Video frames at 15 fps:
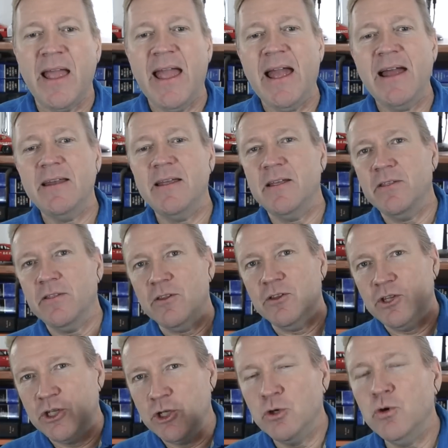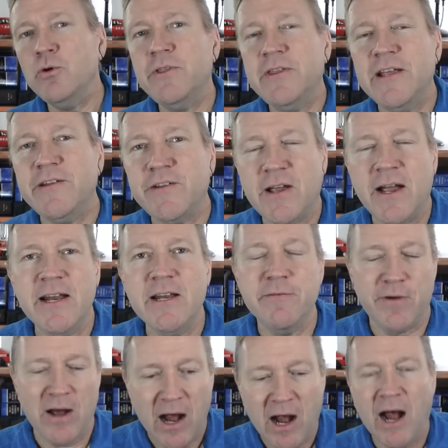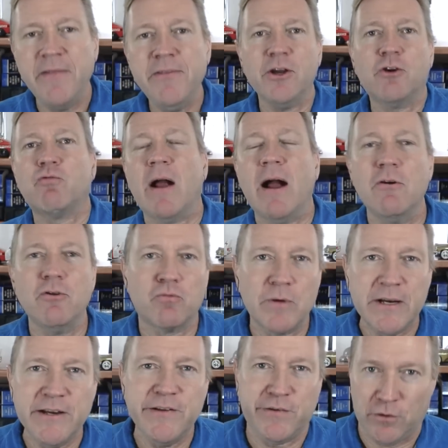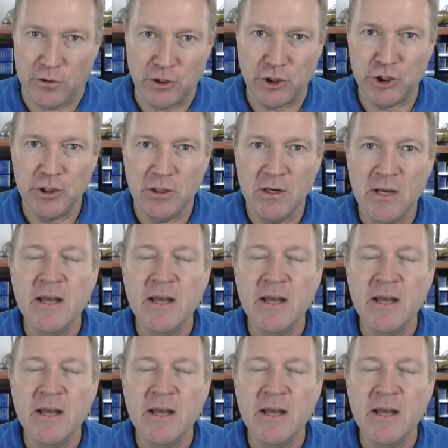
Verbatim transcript: And do this kind of on the ground research.